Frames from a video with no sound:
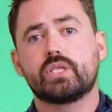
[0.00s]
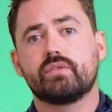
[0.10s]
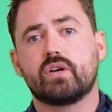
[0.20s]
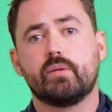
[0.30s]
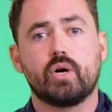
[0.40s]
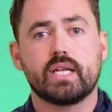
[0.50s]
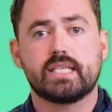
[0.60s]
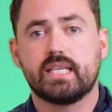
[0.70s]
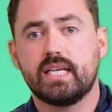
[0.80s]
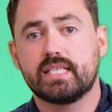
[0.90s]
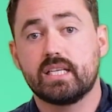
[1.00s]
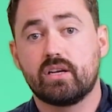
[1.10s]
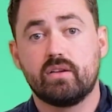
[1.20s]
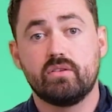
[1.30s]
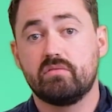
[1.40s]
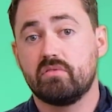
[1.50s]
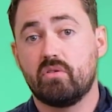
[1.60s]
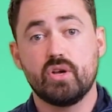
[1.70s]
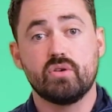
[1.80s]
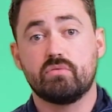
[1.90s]
of commodities include
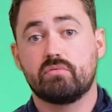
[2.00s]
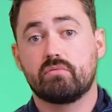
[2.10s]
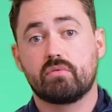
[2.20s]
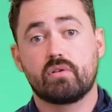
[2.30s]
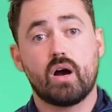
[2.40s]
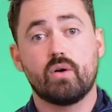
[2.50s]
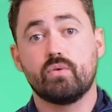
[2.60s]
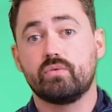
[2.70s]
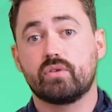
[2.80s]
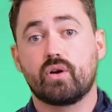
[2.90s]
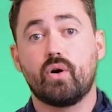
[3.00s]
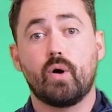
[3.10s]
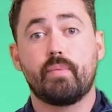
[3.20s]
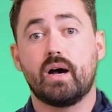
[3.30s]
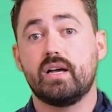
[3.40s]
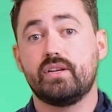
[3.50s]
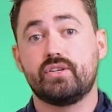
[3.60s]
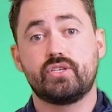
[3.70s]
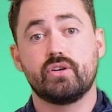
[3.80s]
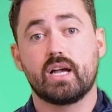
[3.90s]
oil, gold, copper and
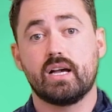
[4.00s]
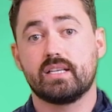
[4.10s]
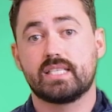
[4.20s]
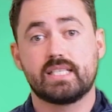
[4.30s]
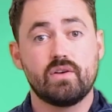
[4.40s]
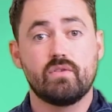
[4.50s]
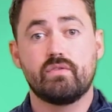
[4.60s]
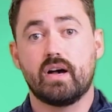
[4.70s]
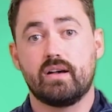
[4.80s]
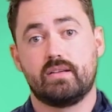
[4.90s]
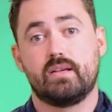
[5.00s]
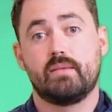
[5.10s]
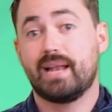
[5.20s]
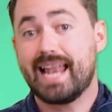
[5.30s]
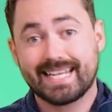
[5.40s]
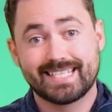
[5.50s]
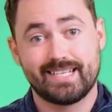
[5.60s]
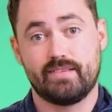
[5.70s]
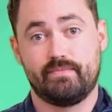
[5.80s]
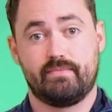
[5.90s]
sugar, silver,
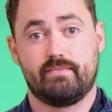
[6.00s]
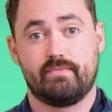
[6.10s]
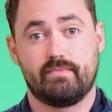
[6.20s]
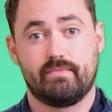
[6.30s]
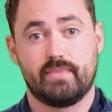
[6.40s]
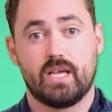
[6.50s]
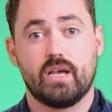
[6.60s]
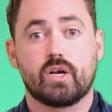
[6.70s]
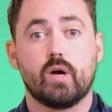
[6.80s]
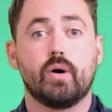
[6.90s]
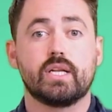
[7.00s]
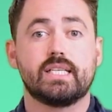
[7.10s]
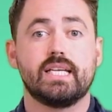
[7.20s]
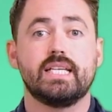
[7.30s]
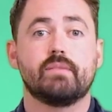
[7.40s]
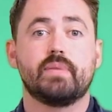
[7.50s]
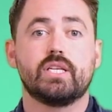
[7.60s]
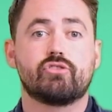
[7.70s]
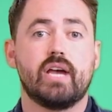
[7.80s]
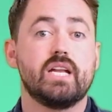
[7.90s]
platinum. Commodities have been
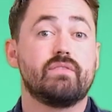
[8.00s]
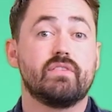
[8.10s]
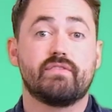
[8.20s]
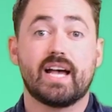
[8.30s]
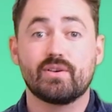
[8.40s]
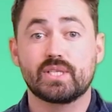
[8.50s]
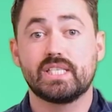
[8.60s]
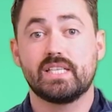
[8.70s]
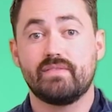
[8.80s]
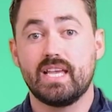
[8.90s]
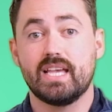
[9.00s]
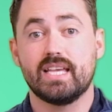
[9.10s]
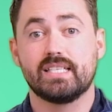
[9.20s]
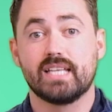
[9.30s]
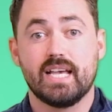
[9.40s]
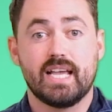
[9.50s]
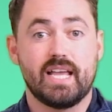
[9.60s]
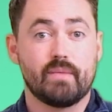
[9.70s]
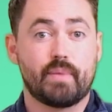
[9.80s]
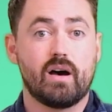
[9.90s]
traded for thousands of years.
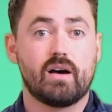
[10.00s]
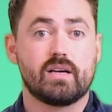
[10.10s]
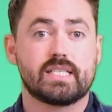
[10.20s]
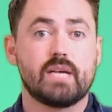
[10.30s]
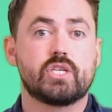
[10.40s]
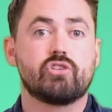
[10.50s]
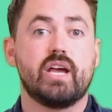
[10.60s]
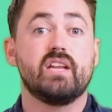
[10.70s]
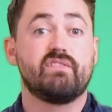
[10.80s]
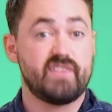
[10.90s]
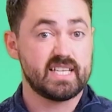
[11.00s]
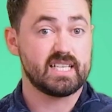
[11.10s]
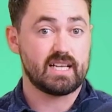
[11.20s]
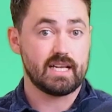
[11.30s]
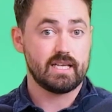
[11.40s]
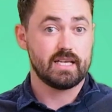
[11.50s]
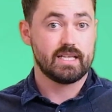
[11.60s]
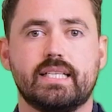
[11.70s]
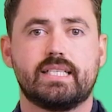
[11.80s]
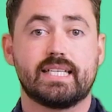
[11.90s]
In the past, they were traded physically.
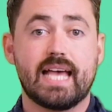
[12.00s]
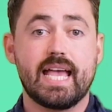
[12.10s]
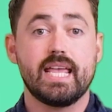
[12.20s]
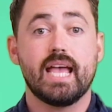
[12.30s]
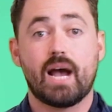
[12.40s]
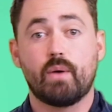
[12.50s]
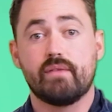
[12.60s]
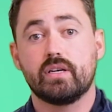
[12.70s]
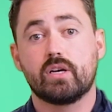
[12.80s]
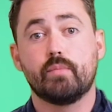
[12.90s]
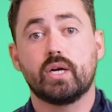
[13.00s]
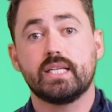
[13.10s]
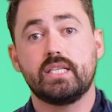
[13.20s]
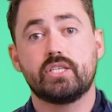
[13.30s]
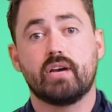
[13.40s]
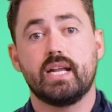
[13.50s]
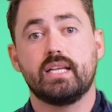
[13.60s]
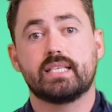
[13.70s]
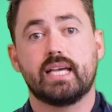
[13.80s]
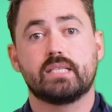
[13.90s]
Today, however, commodity trading
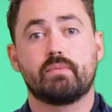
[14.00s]
takes